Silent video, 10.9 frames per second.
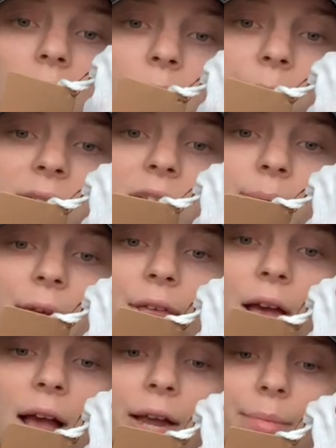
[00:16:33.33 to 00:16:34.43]
This is by the
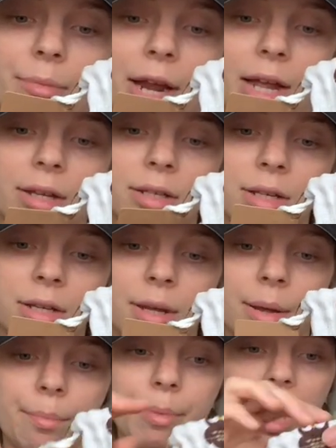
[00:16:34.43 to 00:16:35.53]
Haka brand,
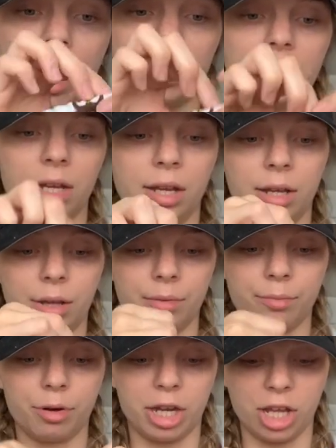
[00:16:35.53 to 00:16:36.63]
but
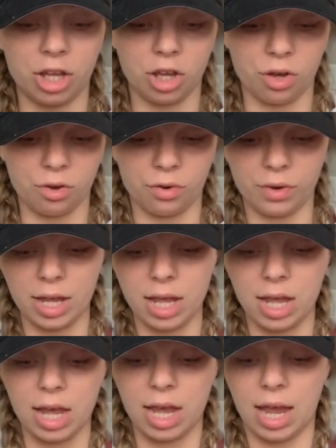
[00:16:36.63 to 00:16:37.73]
pretty cute,
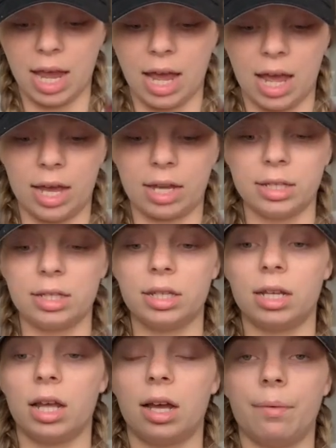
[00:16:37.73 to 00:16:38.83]
and
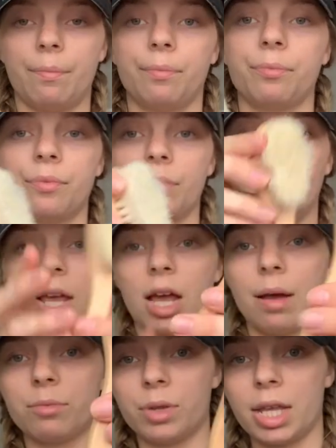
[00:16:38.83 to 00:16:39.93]
it
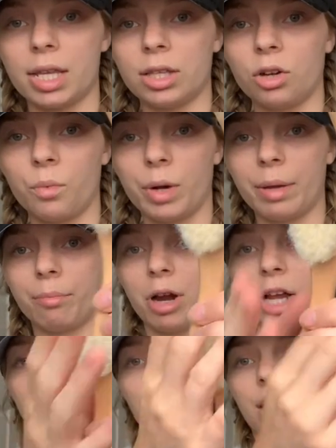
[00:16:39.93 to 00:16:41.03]
comes with this little wooden
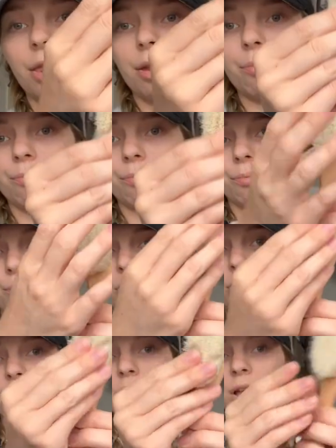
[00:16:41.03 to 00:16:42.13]
brush, and the bristles